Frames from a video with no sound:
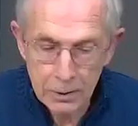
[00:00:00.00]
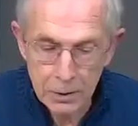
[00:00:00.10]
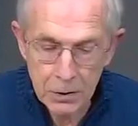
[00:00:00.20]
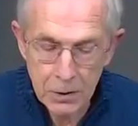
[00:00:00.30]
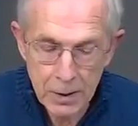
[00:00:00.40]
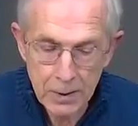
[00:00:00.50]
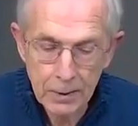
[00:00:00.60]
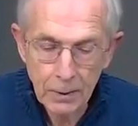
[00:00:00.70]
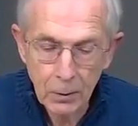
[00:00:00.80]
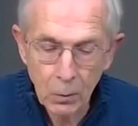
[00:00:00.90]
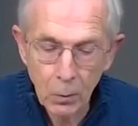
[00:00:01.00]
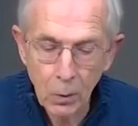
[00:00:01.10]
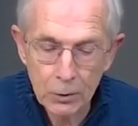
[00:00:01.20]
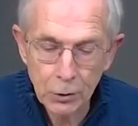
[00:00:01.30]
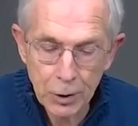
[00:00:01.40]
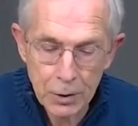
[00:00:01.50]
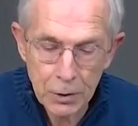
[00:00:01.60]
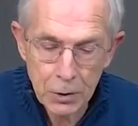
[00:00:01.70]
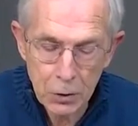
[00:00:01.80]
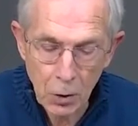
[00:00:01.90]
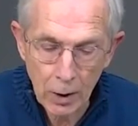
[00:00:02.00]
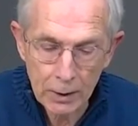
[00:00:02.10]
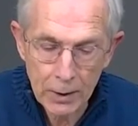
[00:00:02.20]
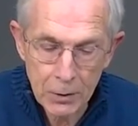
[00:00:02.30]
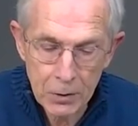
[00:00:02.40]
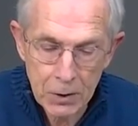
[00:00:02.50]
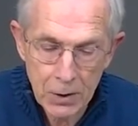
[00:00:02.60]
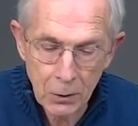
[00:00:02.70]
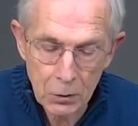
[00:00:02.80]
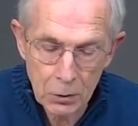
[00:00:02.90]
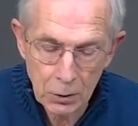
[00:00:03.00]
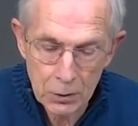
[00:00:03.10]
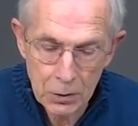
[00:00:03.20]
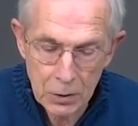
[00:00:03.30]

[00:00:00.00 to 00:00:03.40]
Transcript: to see what Jesus taught. Can you see those little,